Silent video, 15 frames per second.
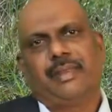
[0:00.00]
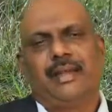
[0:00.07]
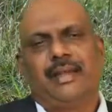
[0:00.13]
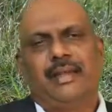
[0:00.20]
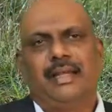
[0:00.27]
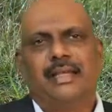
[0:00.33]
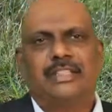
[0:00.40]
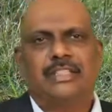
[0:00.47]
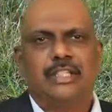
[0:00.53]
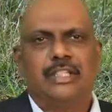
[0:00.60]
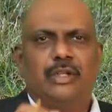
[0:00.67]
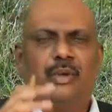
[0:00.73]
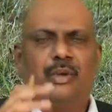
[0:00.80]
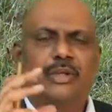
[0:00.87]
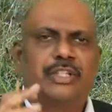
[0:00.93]
Next is
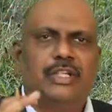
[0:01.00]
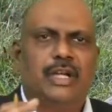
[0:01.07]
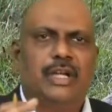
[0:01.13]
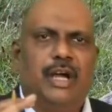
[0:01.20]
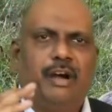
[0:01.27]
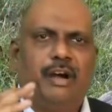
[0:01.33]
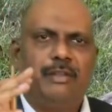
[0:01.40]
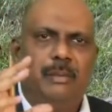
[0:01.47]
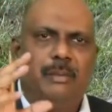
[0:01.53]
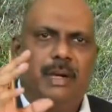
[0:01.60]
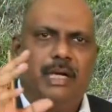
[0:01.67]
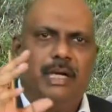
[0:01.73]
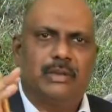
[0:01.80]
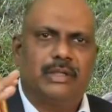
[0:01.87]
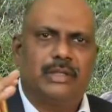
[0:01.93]
location of the
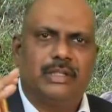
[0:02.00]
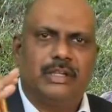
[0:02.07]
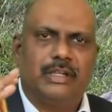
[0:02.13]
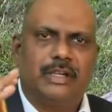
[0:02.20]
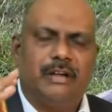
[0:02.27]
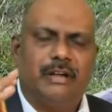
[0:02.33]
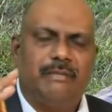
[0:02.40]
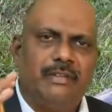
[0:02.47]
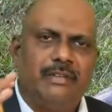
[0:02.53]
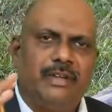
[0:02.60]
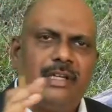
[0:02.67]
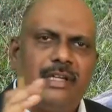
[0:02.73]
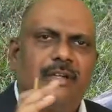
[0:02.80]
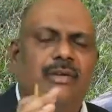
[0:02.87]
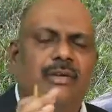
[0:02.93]
mitochondria
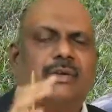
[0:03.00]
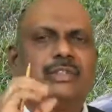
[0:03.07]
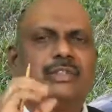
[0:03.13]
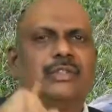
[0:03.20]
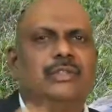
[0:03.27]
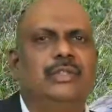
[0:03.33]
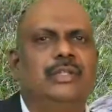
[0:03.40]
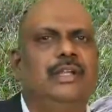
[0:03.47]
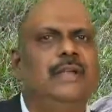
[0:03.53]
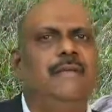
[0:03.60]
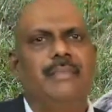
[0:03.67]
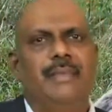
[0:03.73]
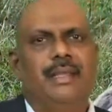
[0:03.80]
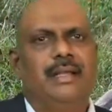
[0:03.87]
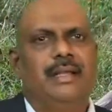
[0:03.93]
very close to the
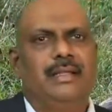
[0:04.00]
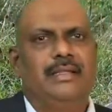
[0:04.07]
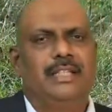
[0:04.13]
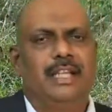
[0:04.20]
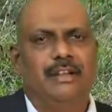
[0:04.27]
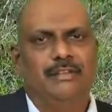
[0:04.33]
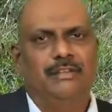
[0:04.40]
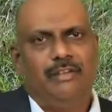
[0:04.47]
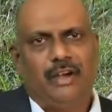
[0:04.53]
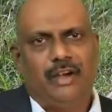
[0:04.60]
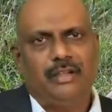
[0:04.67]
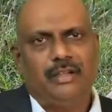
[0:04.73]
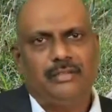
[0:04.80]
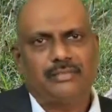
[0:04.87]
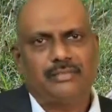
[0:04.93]
cell
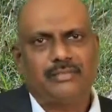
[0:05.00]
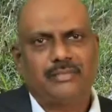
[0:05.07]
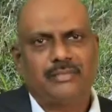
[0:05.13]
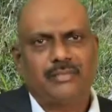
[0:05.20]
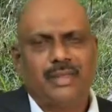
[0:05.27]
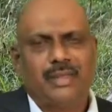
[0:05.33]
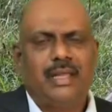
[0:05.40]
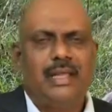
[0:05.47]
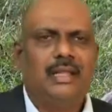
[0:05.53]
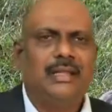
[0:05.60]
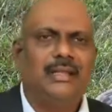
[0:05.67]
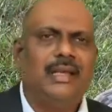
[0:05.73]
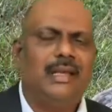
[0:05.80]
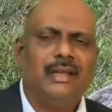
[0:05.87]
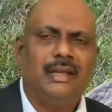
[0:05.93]
wall.
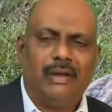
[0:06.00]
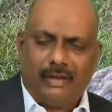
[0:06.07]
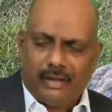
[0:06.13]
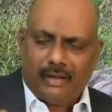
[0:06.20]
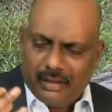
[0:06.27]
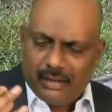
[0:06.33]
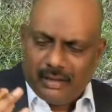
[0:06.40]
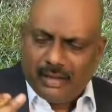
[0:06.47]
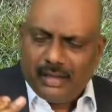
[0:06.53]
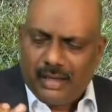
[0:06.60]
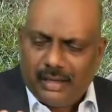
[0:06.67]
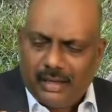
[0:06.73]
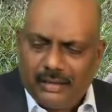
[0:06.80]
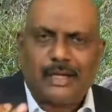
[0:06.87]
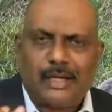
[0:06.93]
Then
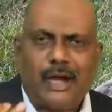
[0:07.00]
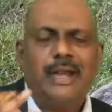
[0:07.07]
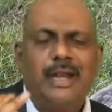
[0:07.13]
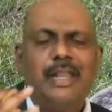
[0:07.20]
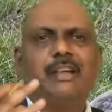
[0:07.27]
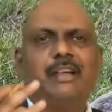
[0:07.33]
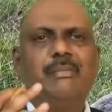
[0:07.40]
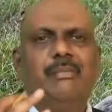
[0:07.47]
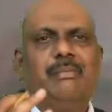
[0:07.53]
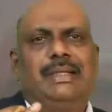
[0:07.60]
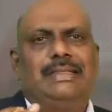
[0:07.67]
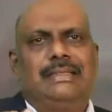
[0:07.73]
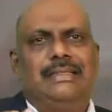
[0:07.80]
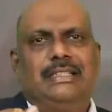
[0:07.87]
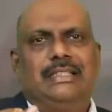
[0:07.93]
the cardiac
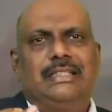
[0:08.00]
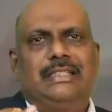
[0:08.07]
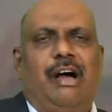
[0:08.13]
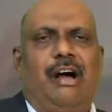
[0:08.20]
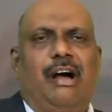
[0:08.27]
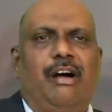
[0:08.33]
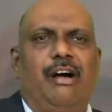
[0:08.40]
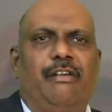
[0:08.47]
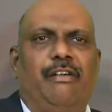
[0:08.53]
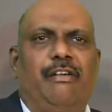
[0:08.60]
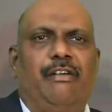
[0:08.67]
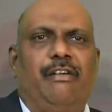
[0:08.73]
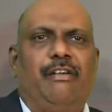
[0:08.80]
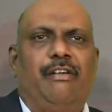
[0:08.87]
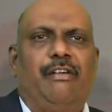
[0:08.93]
muscles of this
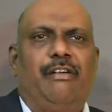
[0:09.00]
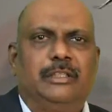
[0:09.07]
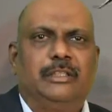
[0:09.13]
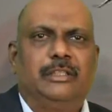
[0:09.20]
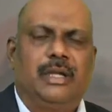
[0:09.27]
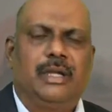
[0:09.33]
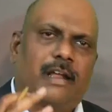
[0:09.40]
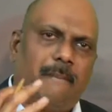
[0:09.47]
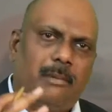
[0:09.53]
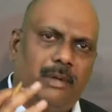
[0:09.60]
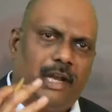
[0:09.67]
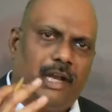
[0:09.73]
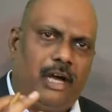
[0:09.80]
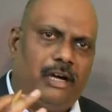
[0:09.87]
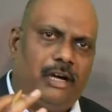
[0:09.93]
bird are
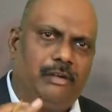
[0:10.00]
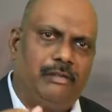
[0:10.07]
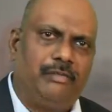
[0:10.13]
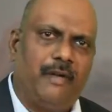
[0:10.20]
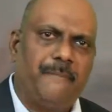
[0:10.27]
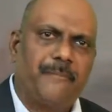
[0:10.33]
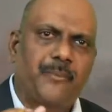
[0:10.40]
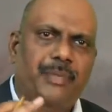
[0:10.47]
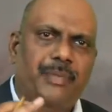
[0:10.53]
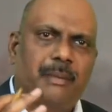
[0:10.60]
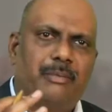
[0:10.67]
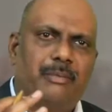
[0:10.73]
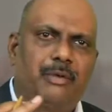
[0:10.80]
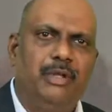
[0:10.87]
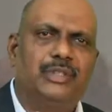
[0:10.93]
capable of
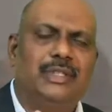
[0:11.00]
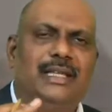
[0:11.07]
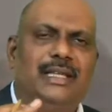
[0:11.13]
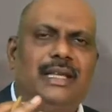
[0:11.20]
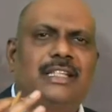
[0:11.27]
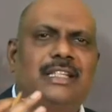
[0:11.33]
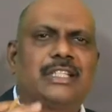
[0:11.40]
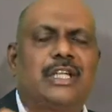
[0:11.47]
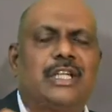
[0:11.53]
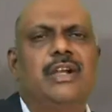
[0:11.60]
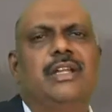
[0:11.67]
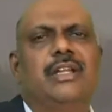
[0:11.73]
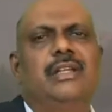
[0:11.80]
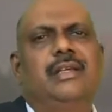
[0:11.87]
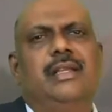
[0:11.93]
producing
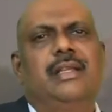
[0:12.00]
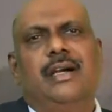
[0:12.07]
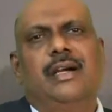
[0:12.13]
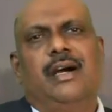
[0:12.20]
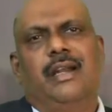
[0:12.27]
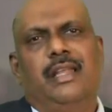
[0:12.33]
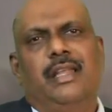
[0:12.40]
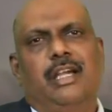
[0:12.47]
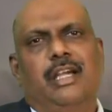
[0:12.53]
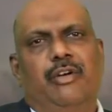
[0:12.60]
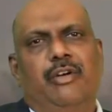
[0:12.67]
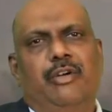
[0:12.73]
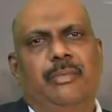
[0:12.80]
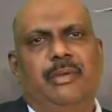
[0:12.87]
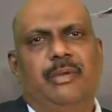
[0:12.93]
extraordinary cardiac
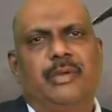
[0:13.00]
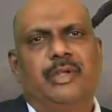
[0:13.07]
output.